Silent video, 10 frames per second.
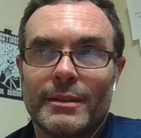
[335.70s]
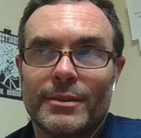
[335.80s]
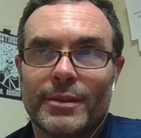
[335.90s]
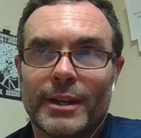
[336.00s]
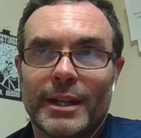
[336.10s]

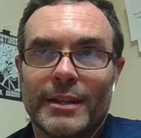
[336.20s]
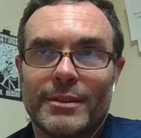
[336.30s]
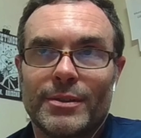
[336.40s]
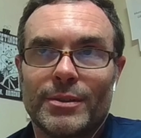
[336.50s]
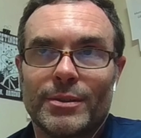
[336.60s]
trying
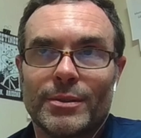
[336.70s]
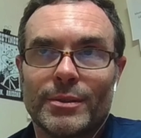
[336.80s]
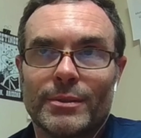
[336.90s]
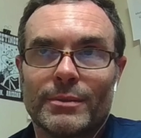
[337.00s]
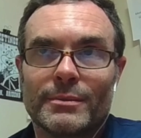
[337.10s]

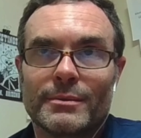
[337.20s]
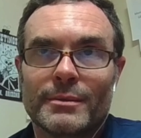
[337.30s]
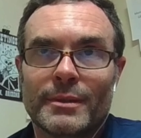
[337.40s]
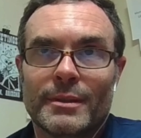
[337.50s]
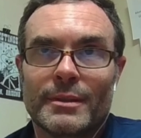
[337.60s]
to
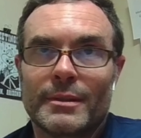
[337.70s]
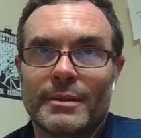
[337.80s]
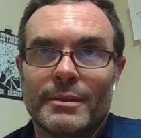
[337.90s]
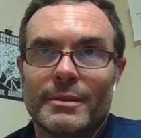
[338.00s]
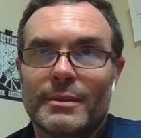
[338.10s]

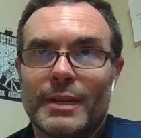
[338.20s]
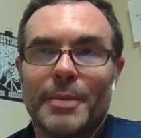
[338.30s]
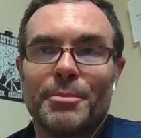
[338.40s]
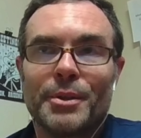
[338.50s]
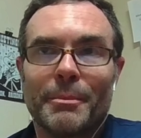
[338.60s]

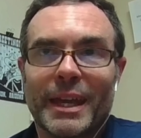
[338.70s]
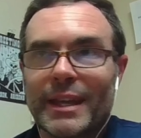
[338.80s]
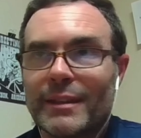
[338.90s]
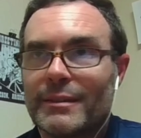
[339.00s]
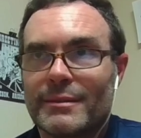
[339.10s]
implement